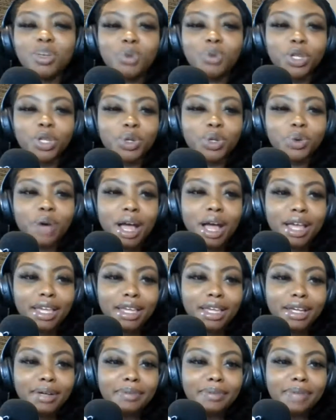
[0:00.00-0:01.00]
with who I
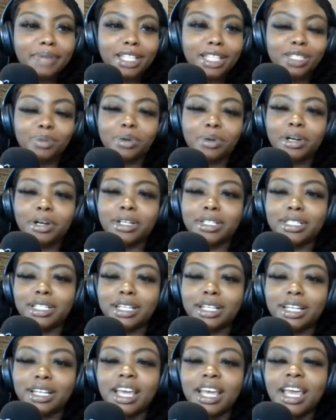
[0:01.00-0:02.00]
am as a person.